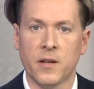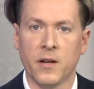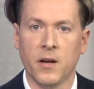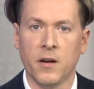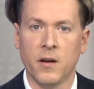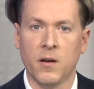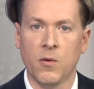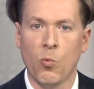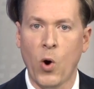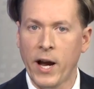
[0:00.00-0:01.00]

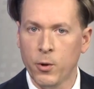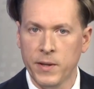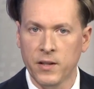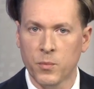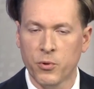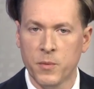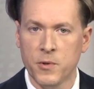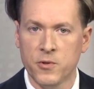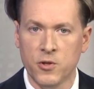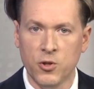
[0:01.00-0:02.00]
Why do we think the
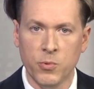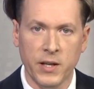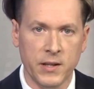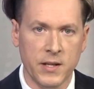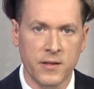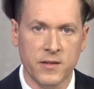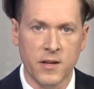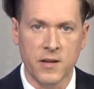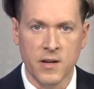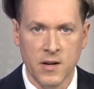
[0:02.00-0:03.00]
Premier's doing this,
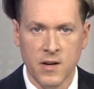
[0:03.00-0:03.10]
and